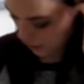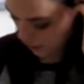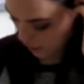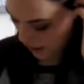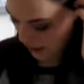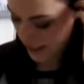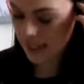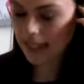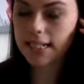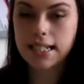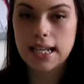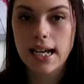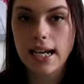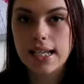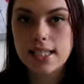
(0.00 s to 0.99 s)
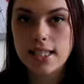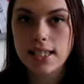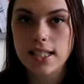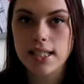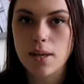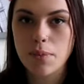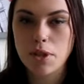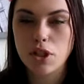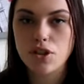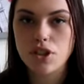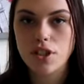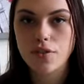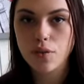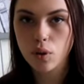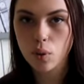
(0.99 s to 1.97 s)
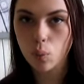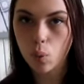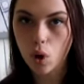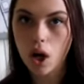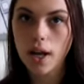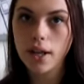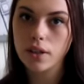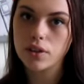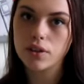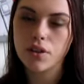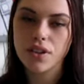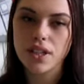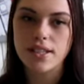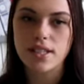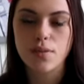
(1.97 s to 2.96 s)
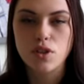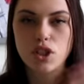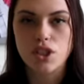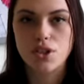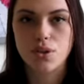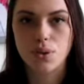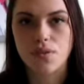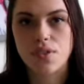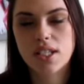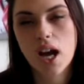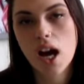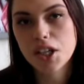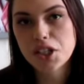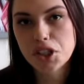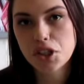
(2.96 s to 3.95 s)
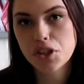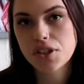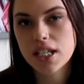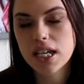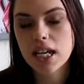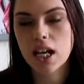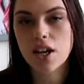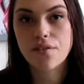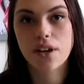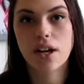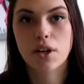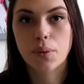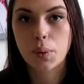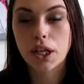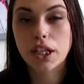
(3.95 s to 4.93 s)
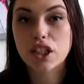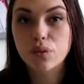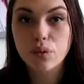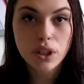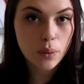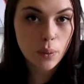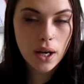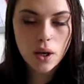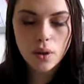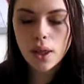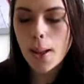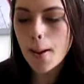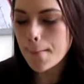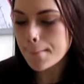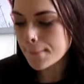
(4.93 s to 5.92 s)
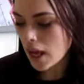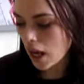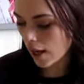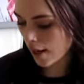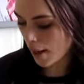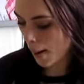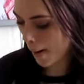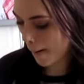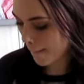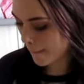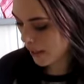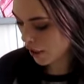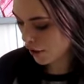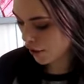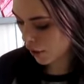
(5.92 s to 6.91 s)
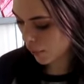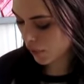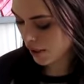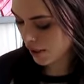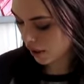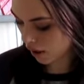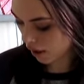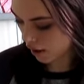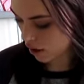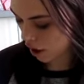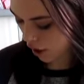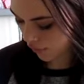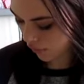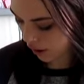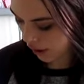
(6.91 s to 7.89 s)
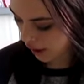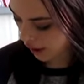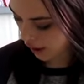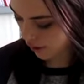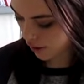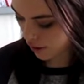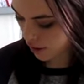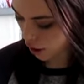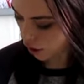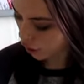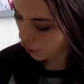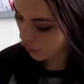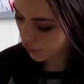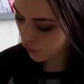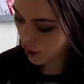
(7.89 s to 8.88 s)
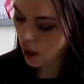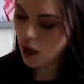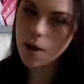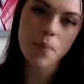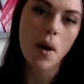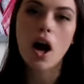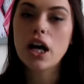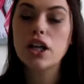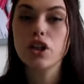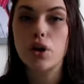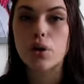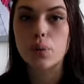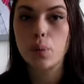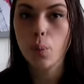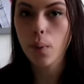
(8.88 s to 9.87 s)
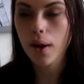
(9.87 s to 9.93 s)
you guys today. So things I've been using for a while, or things I've just sort of started using and I found are working really well. So we're just gonna dive right in. So I don't